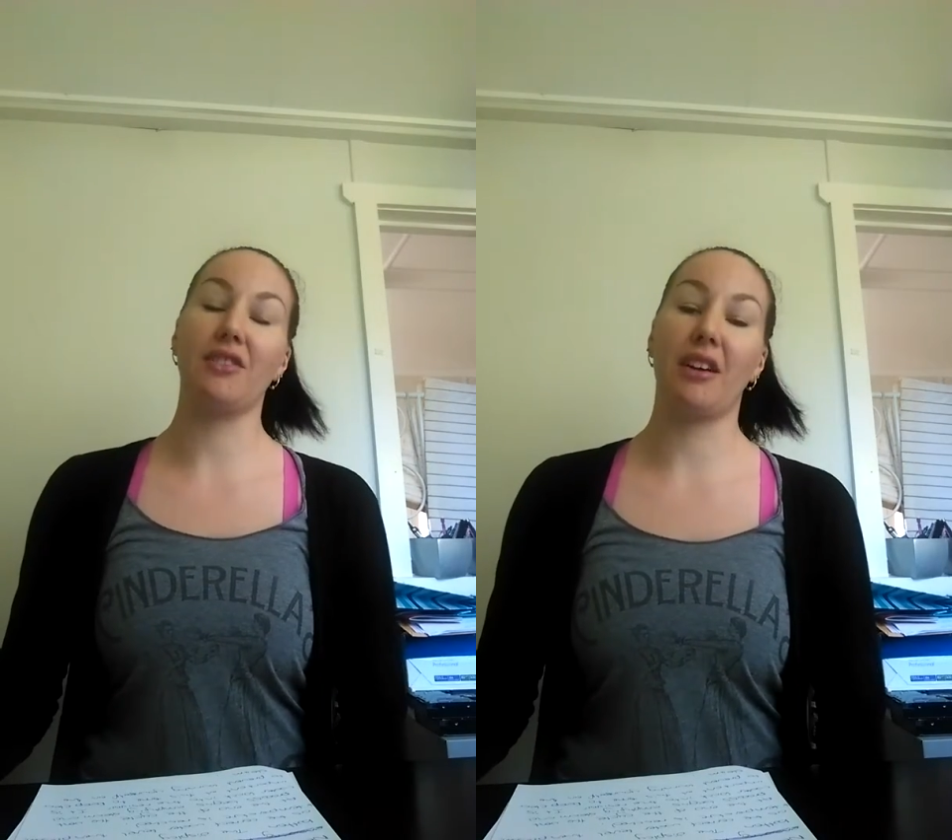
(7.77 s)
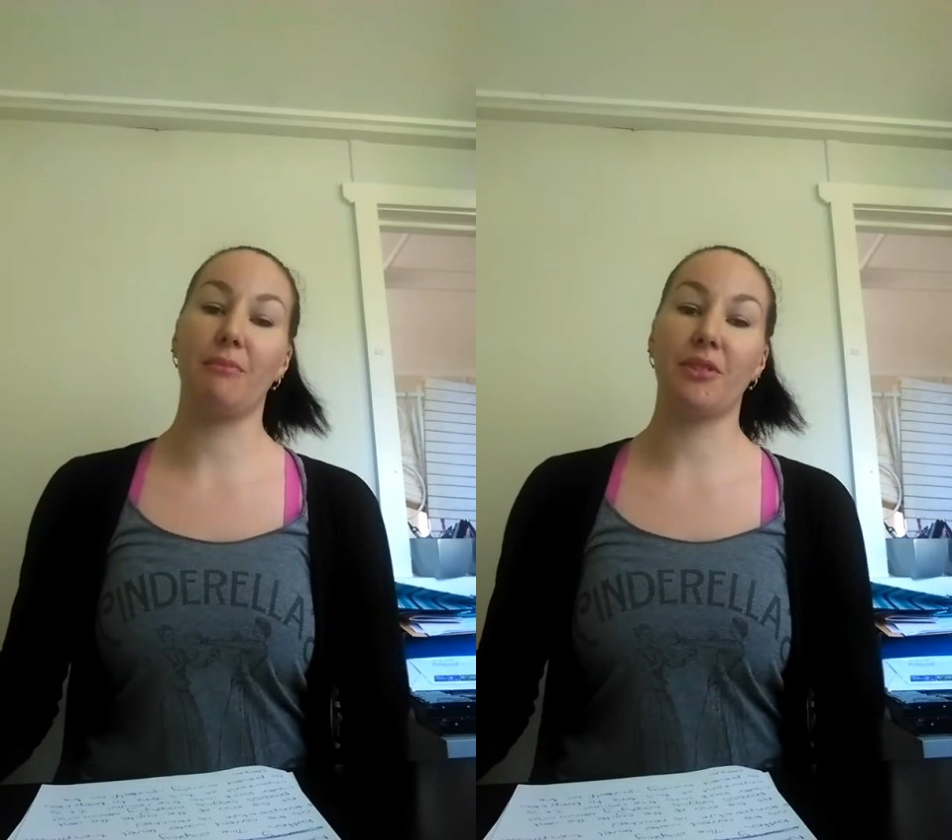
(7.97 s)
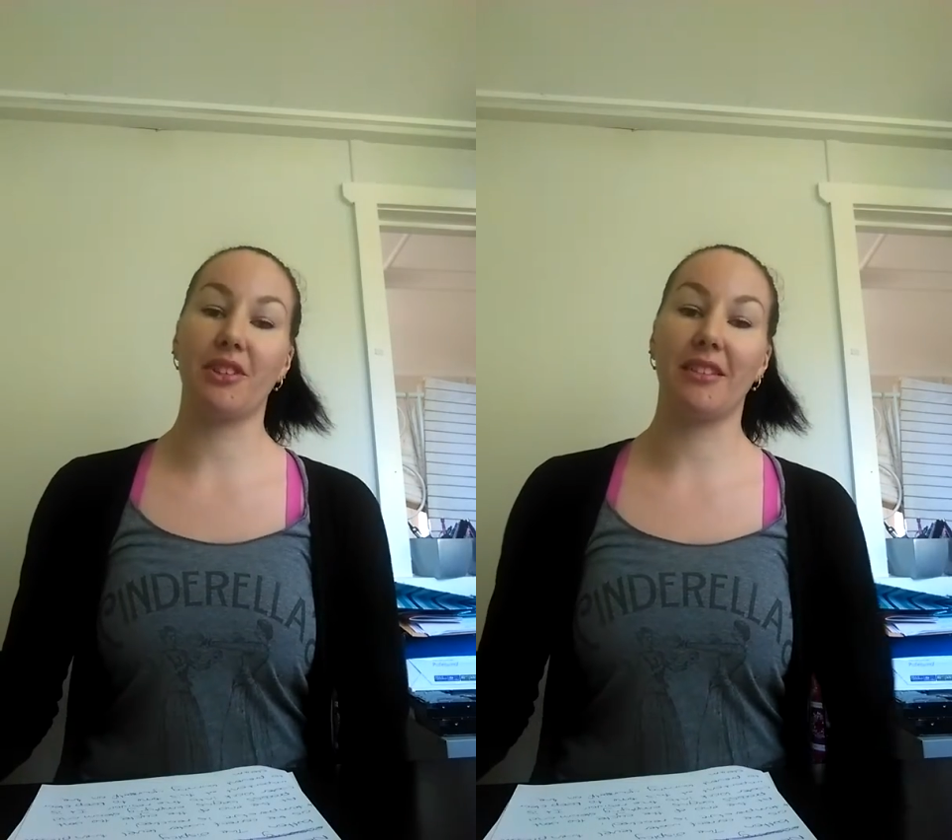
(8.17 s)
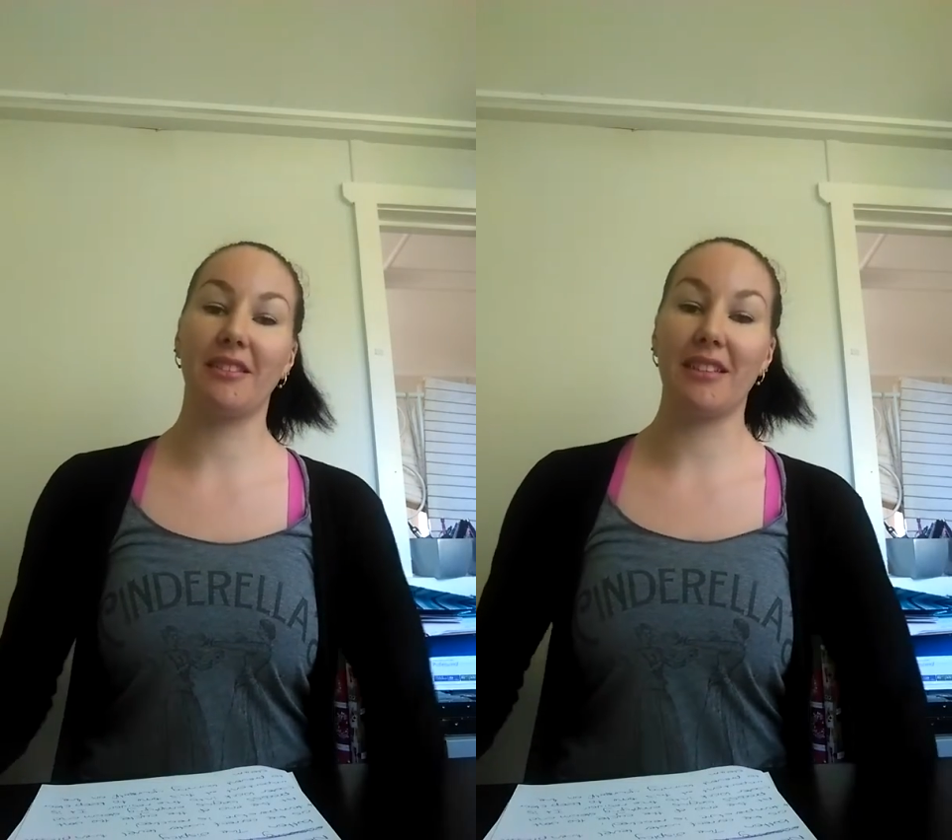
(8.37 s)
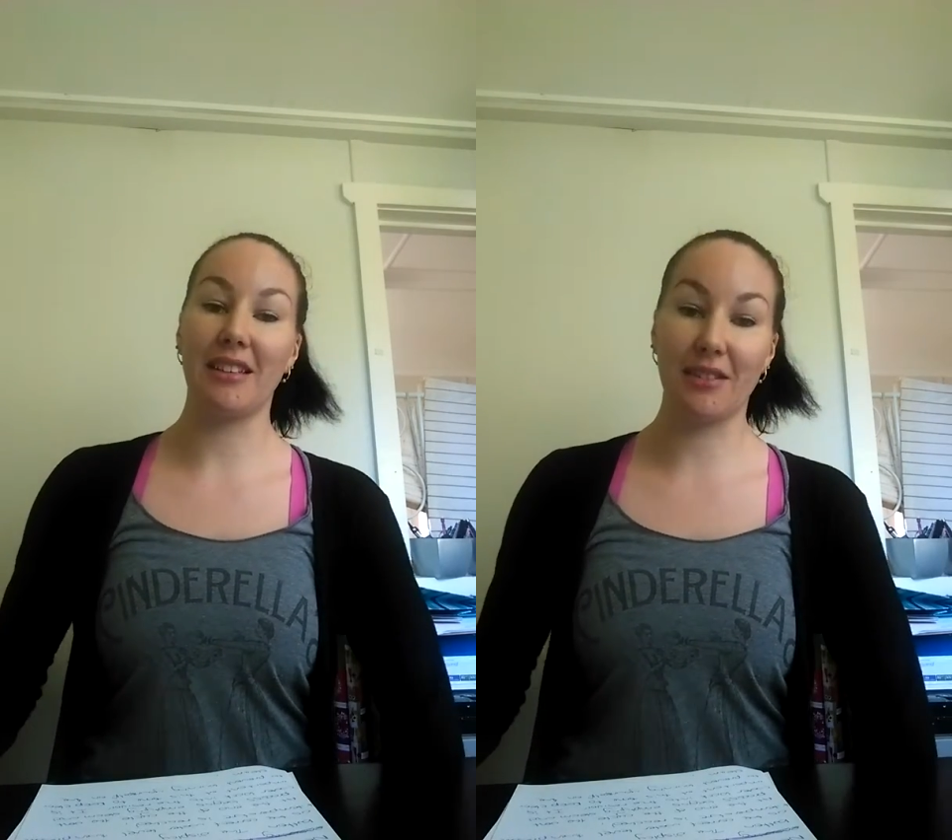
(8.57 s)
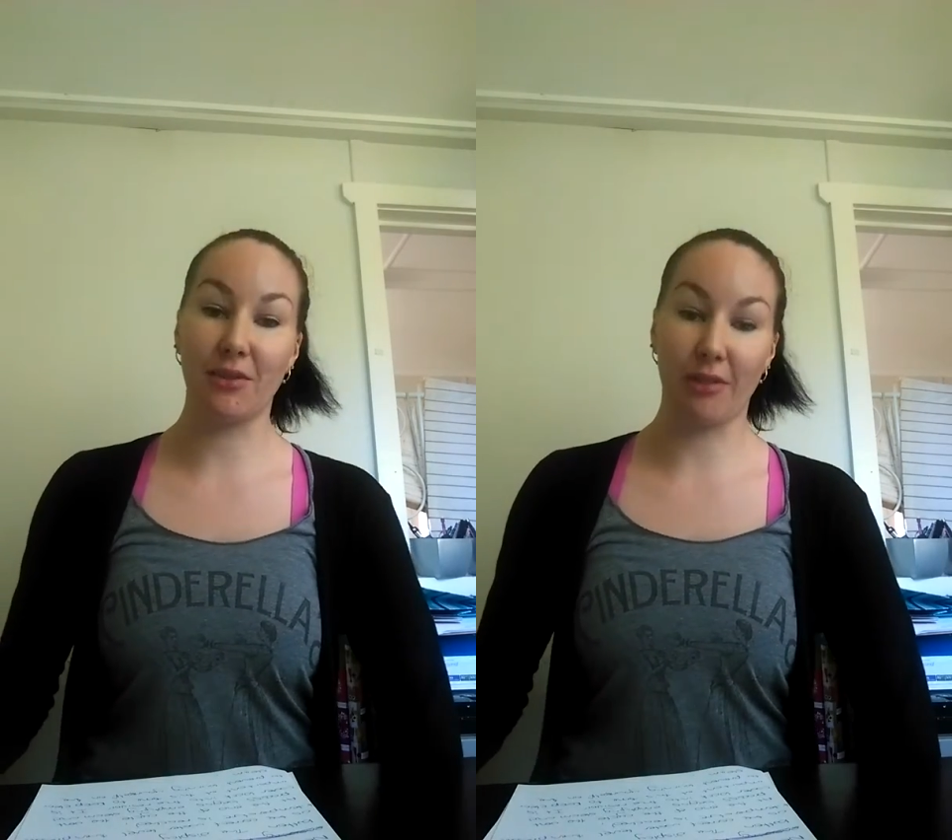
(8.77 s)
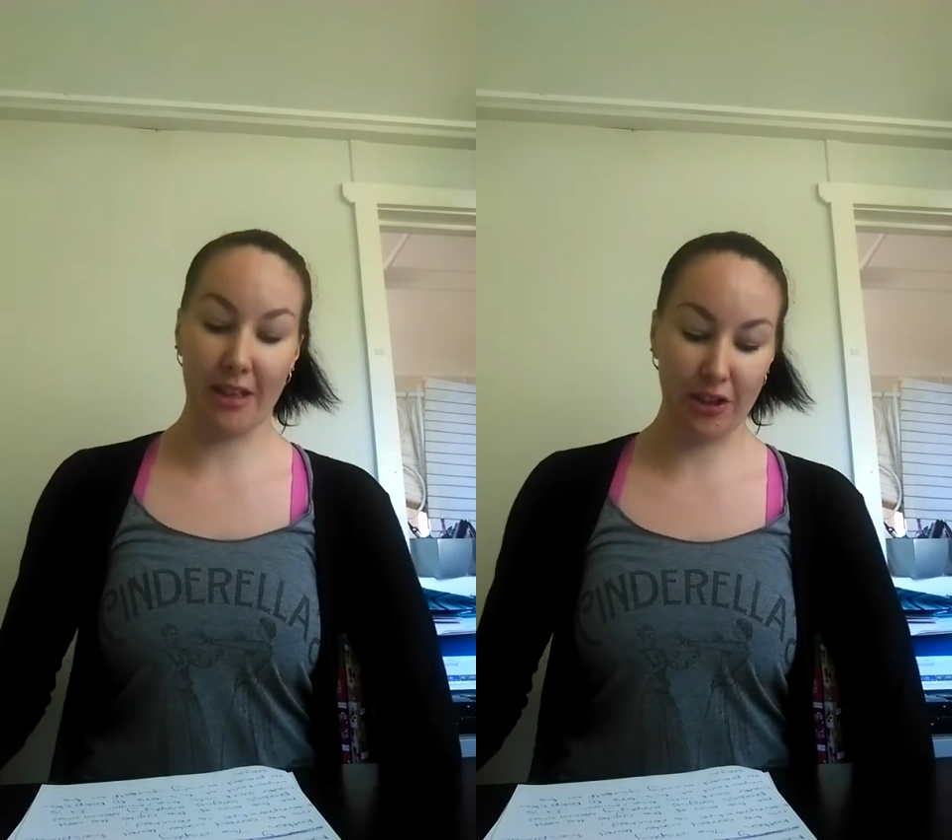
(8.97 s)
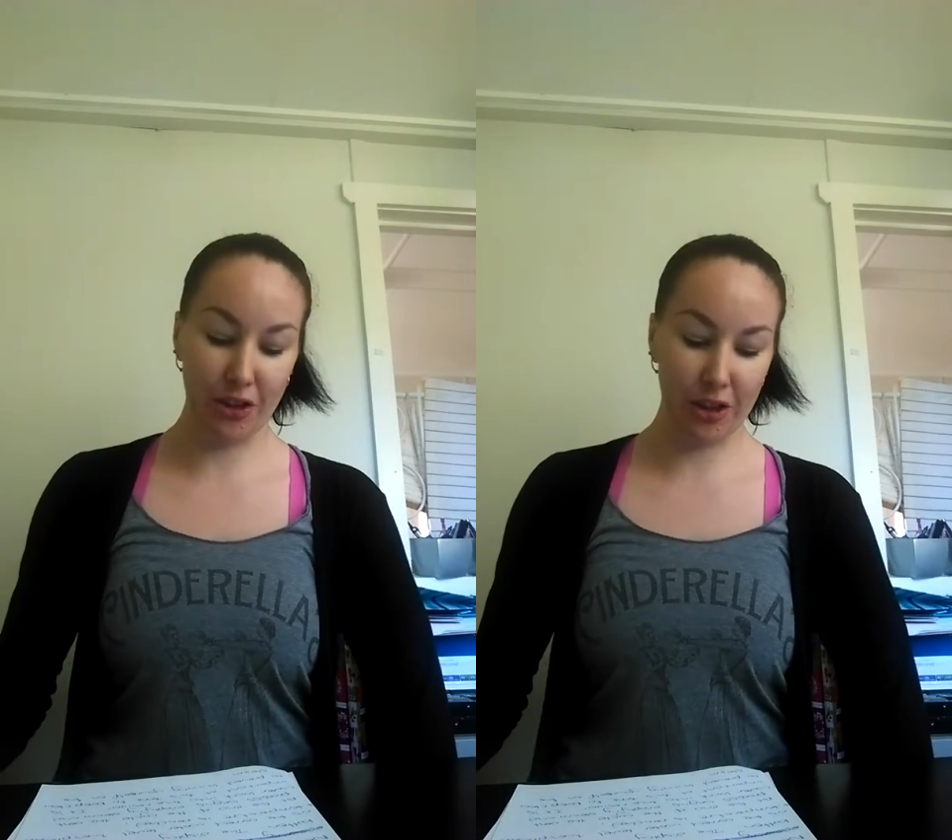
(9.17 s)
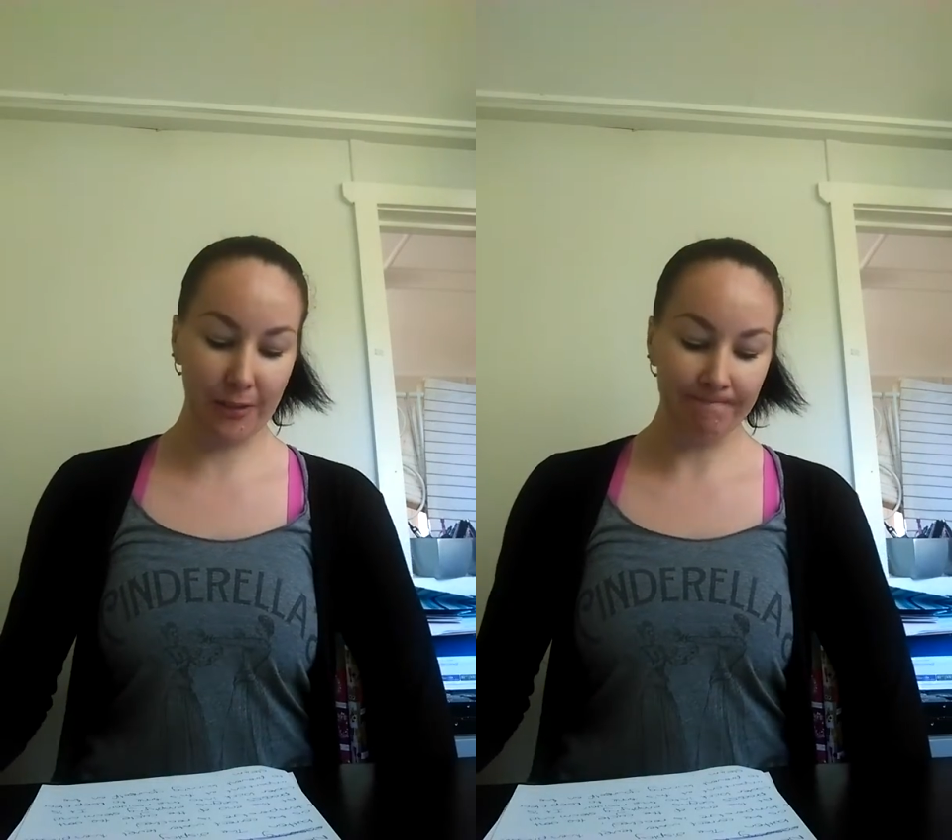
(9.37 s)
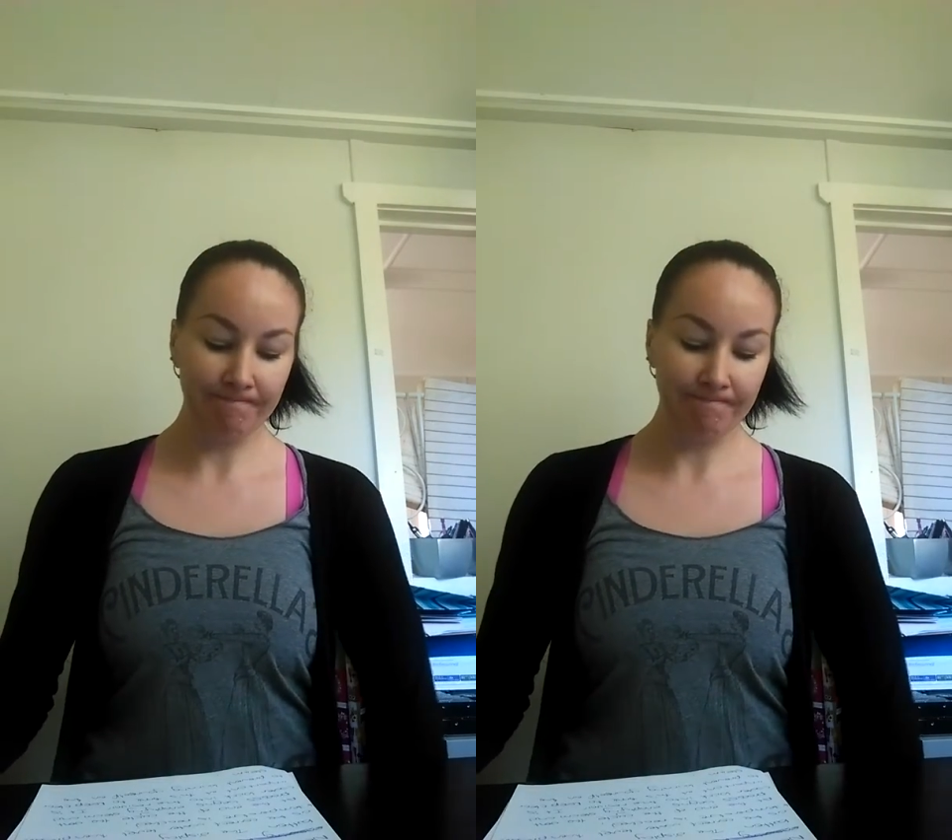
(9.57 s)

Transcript: temperature is reached.